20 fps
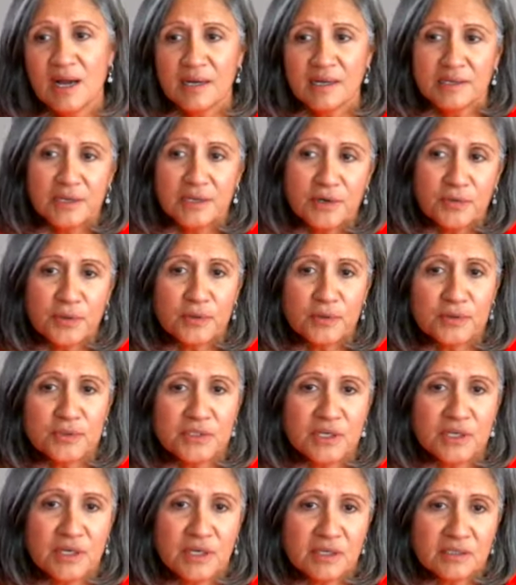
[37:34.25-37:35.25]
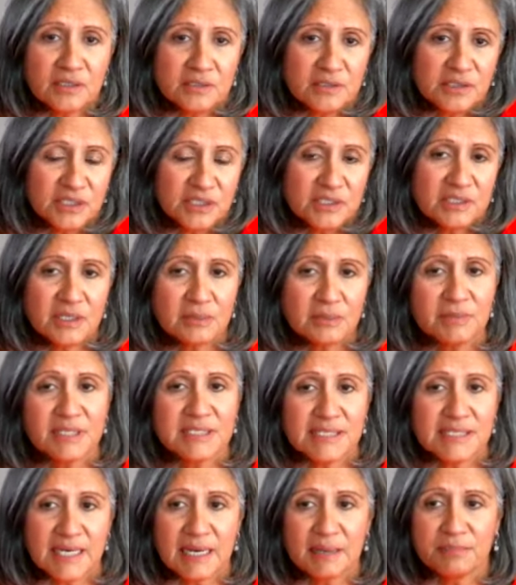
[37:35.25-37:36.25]
those are just some
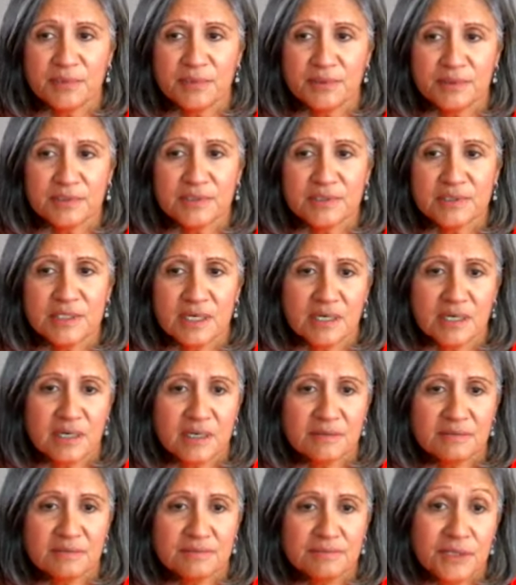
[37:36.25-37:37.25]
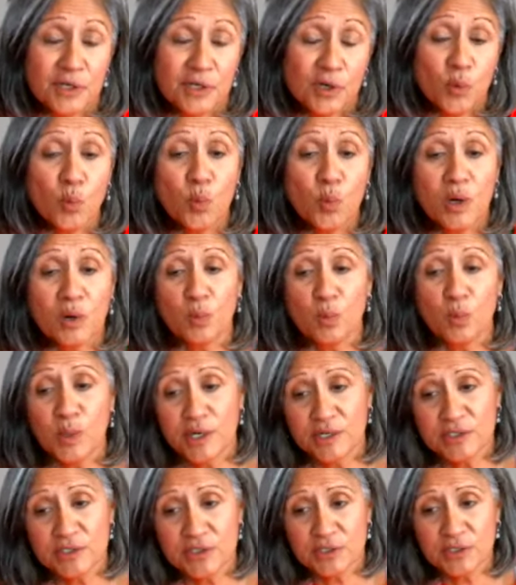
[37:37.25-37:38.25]
examples of, what
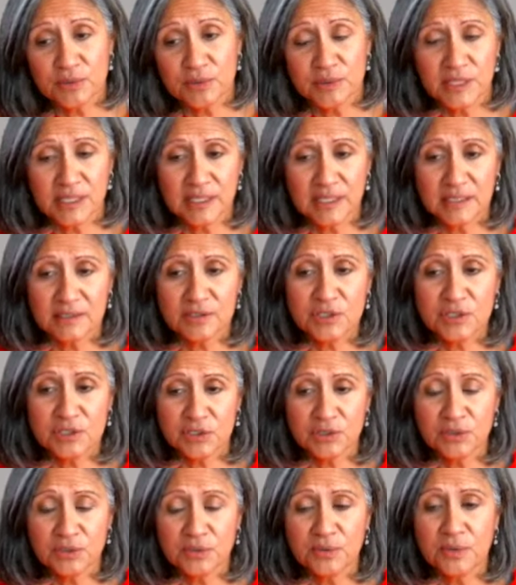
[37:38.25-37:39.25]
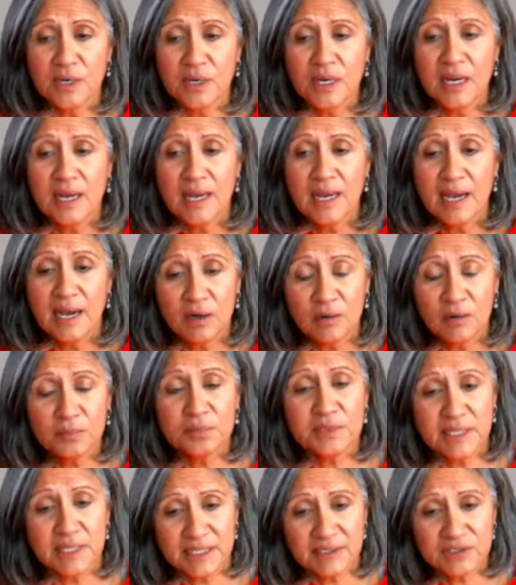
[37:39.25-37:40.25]
we're doing to help
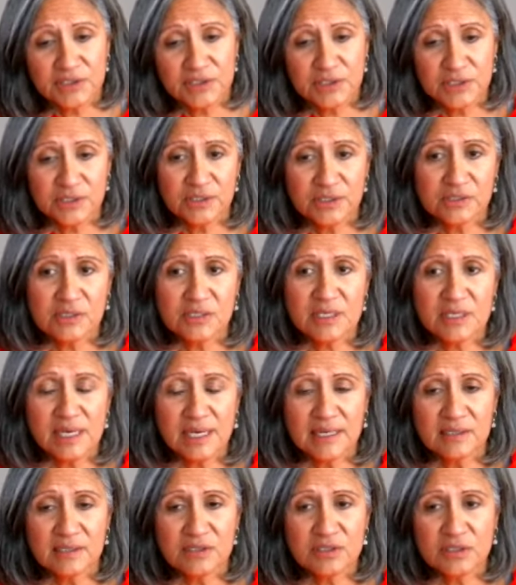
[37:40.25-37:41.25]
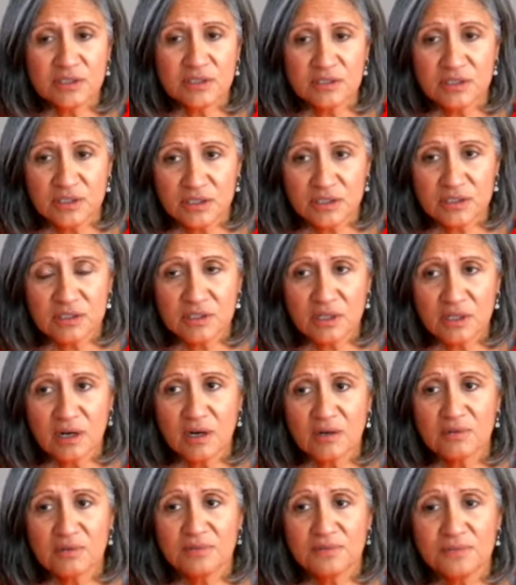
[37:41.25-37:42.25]
lenders and so to
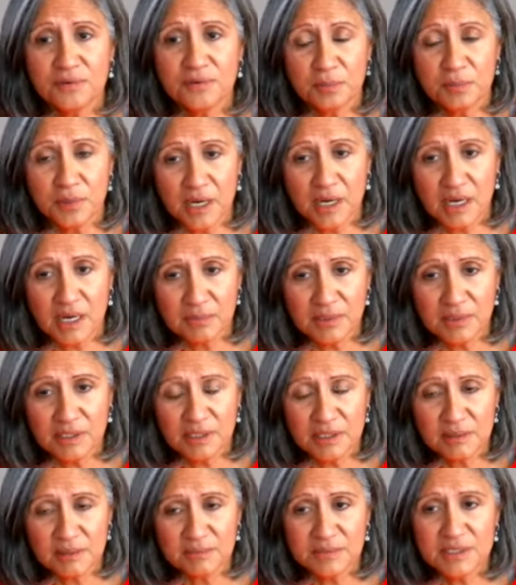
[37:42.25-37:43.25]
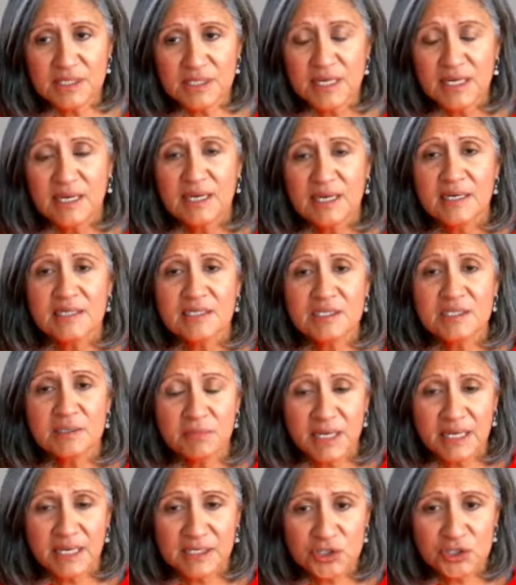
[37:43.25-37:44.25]
solve for problems, to
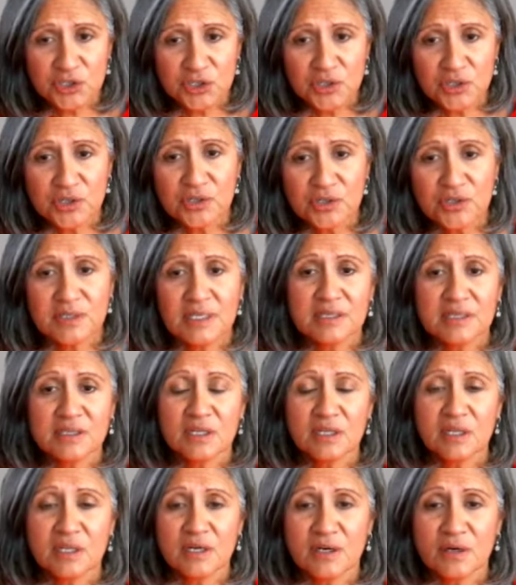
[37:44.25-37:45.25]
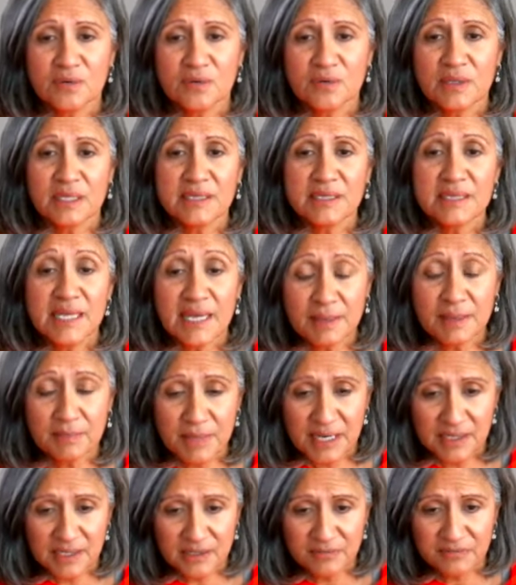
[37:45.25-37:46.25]
make sure that the loan that they
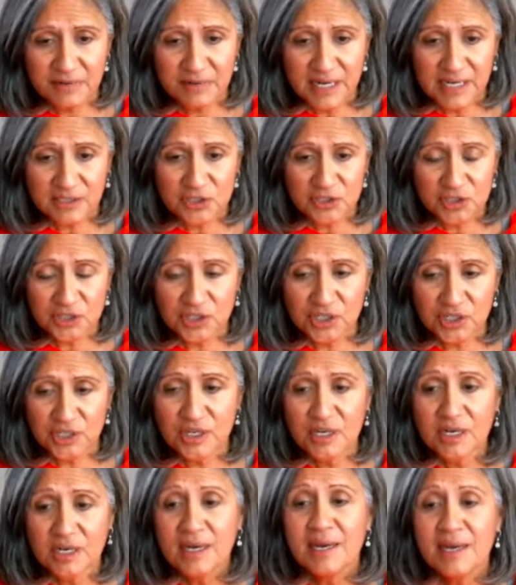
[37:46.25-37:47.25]
manufacture